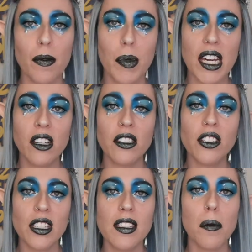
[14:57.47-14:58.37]
because
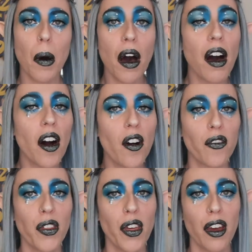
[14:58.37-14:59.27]
she's a part
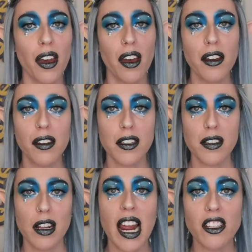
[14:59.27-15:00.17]
of the
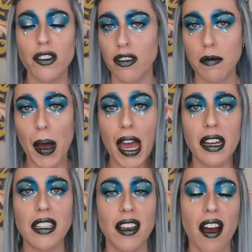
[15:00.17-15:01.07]
legendary birds,